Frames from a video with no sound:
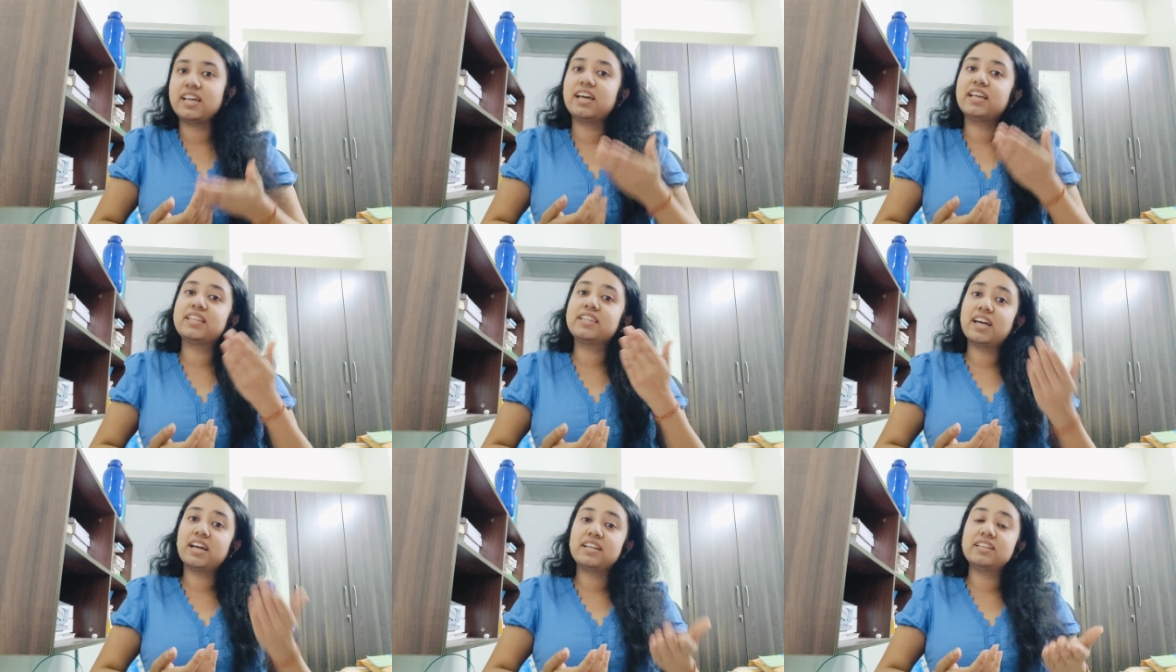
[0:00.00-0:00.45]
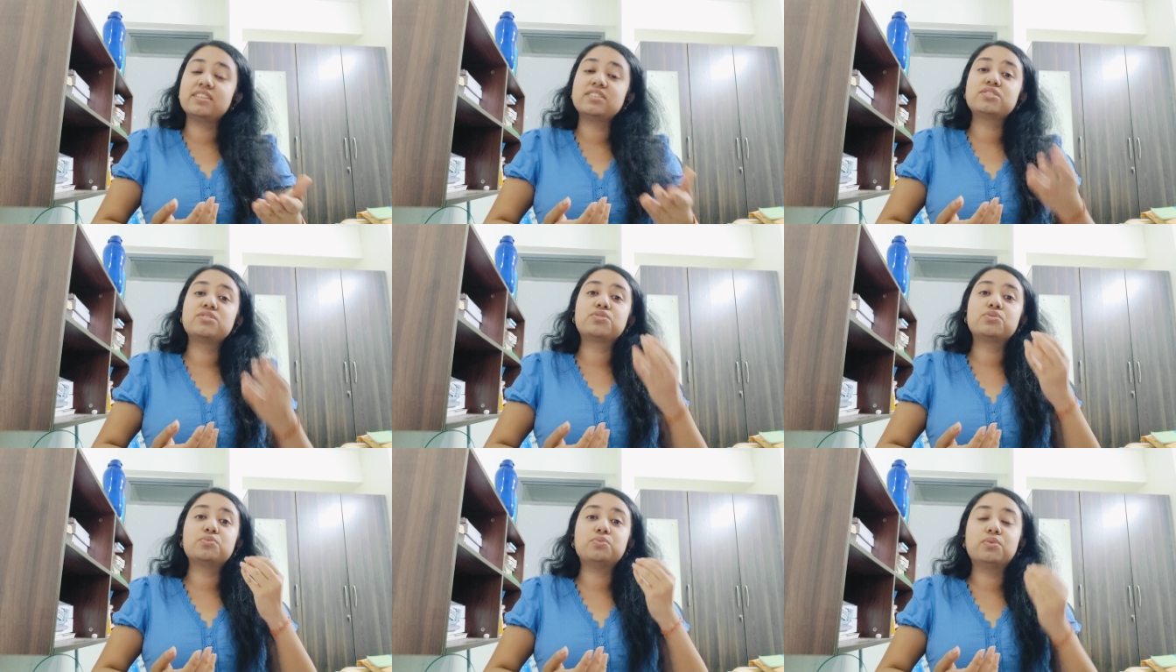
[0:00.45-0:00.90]
and that
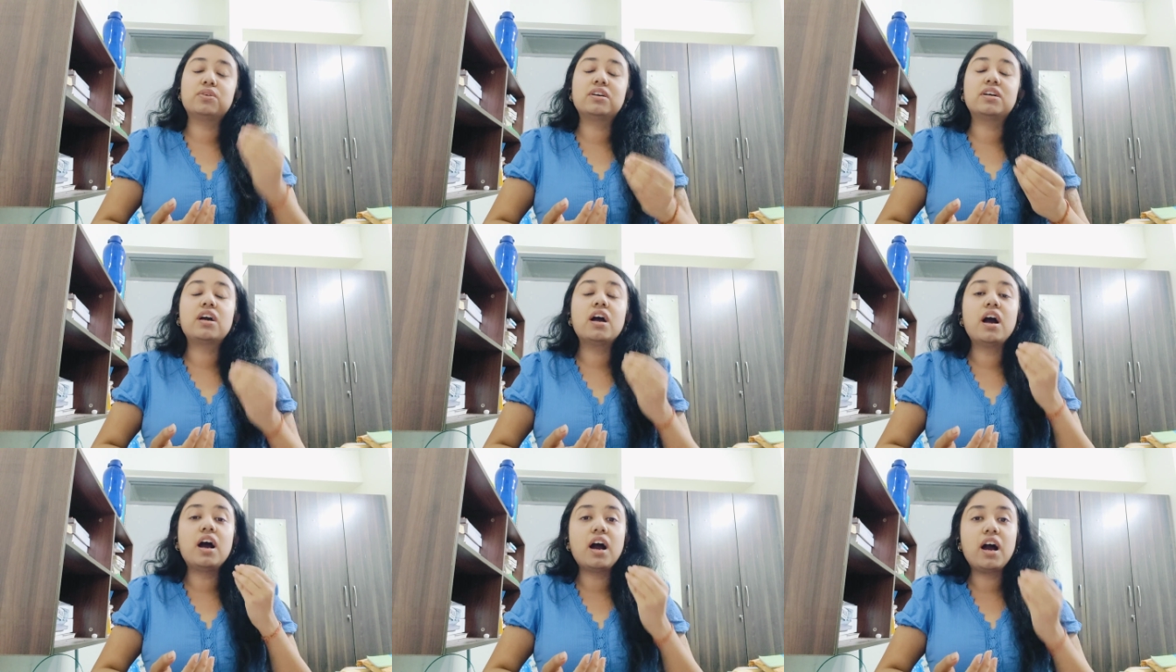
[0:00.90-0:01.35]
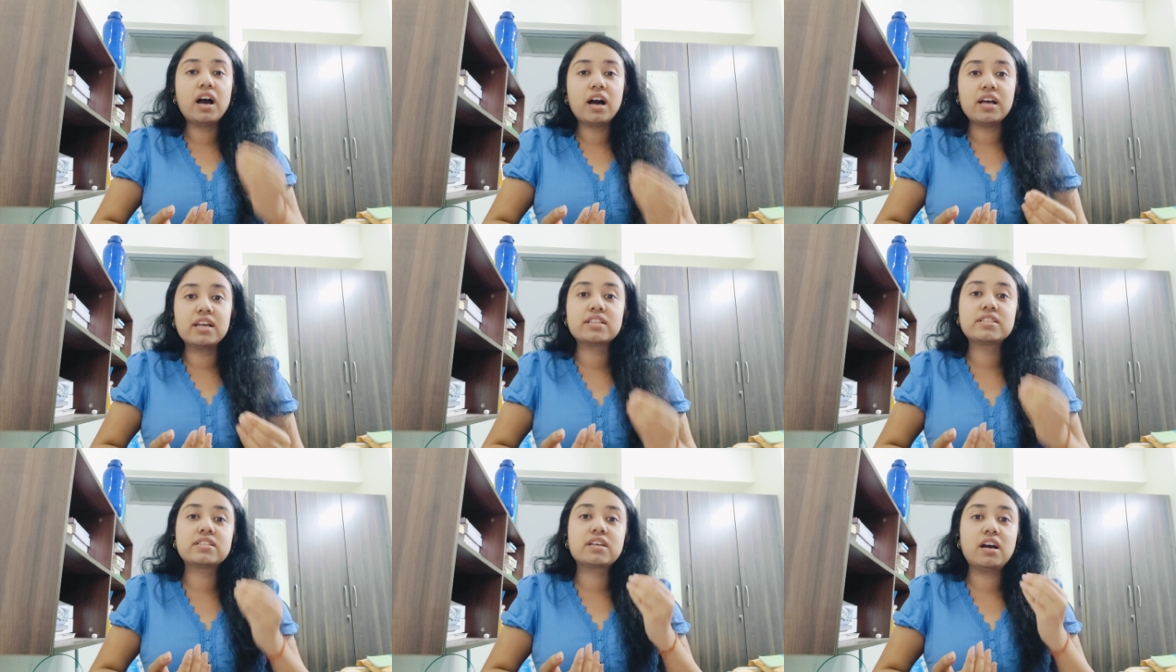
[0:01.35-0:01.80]
is to work
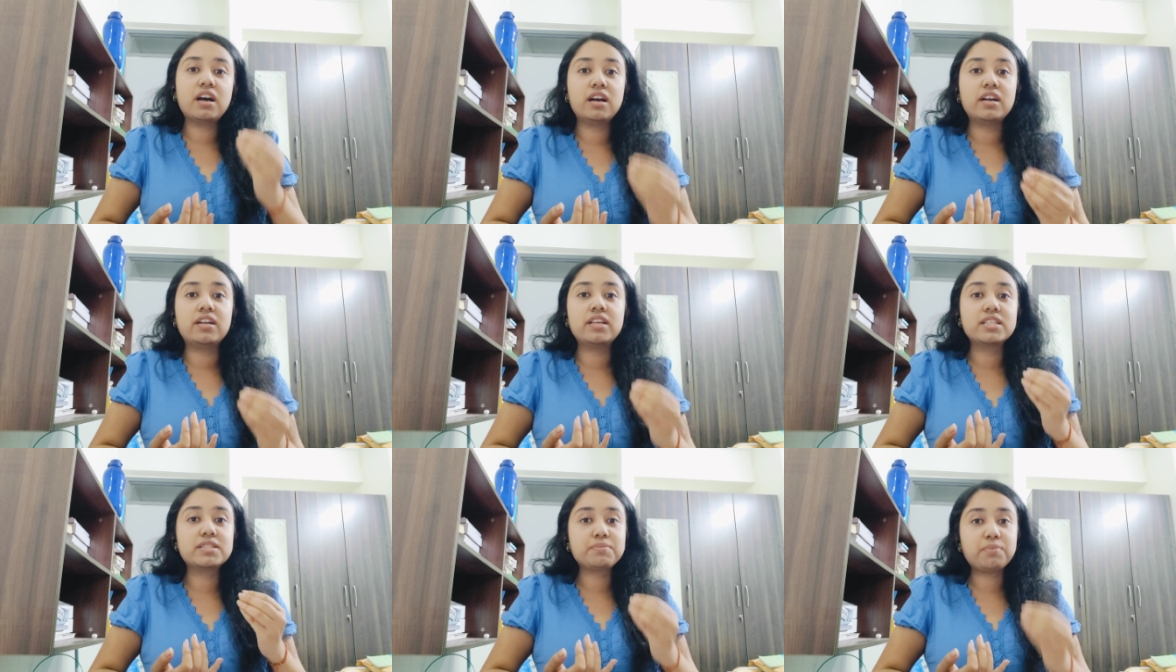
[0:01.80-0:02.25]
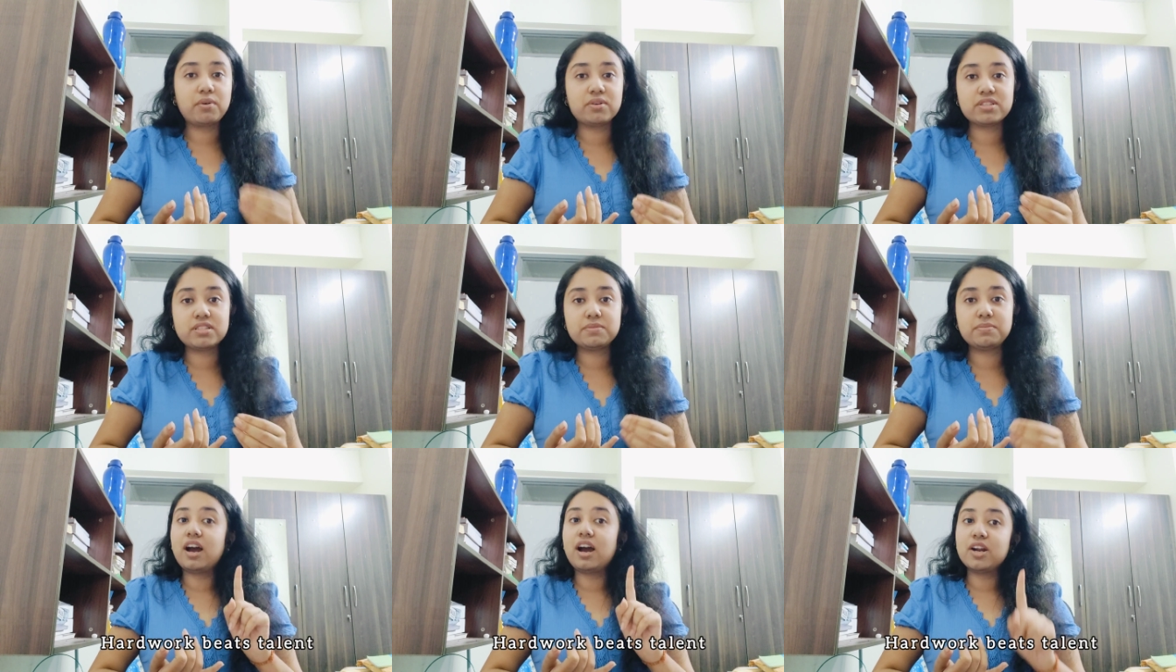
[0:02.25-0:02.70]
as hard as
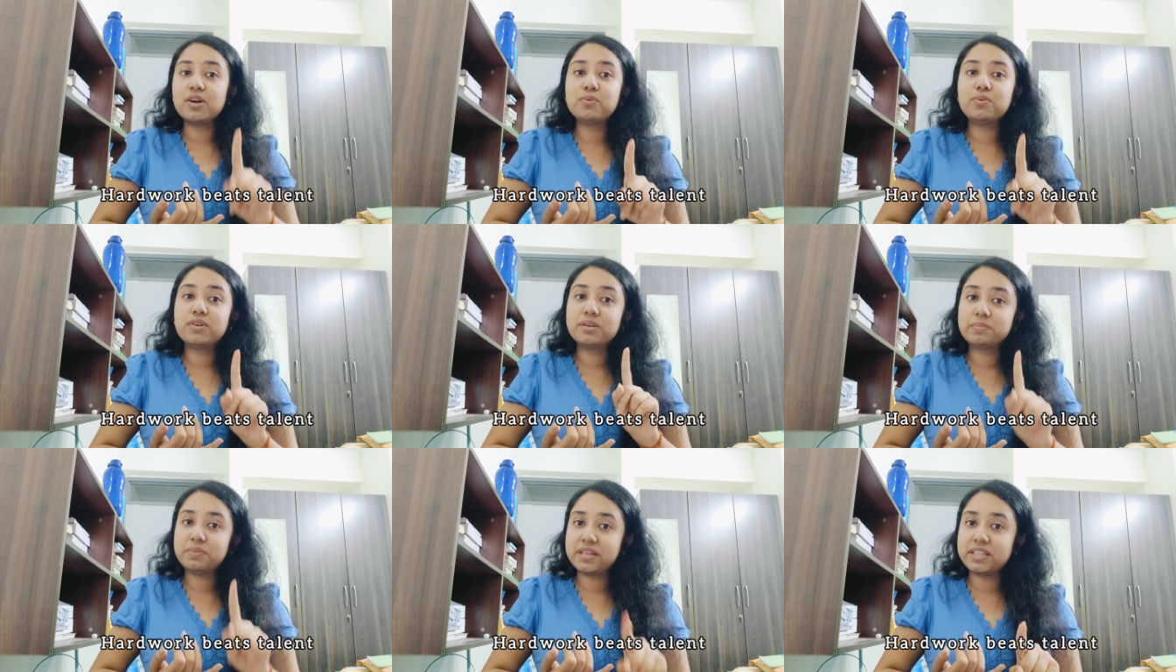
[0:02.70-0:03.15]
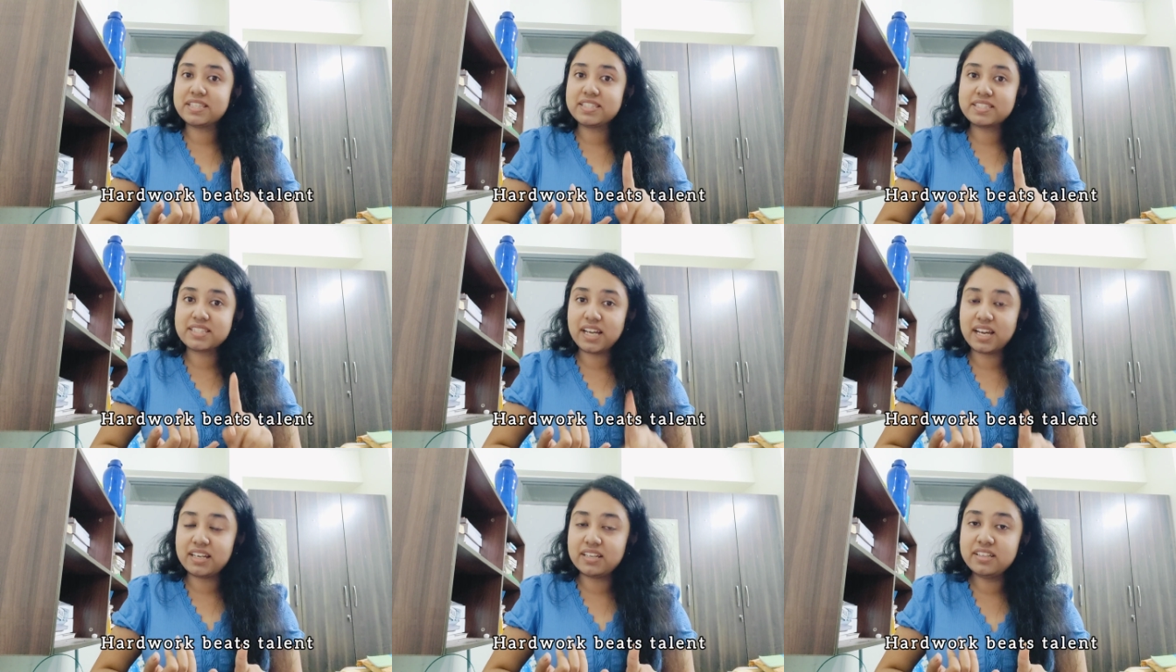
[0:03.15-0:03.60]
possible. Hard work beats
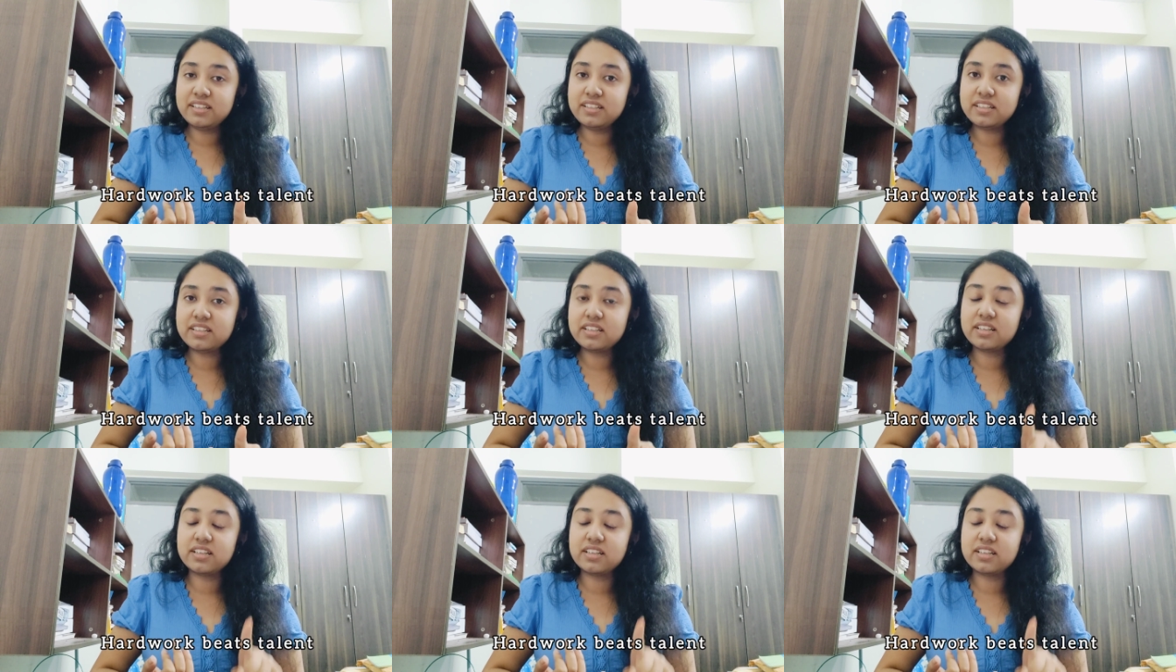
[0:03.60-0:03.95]
talent.